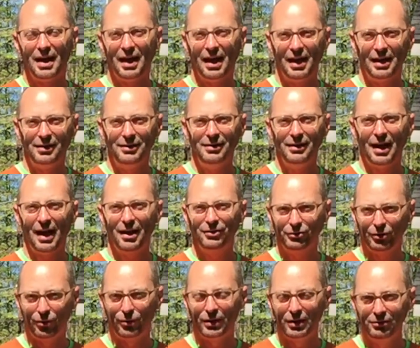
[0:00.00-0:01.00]
And
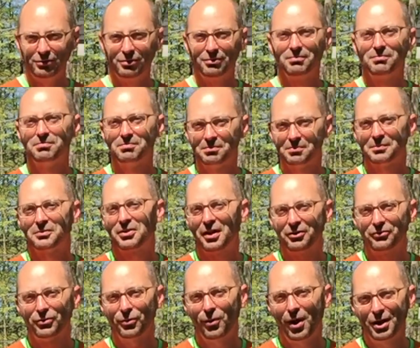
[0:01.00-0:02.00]
as always,
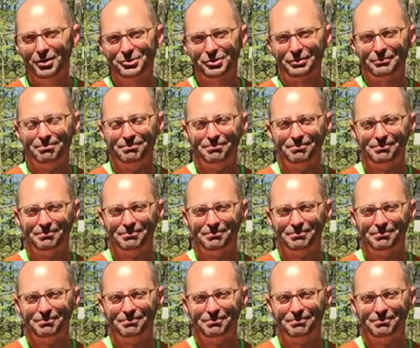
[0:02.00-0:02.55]
thanks for watching.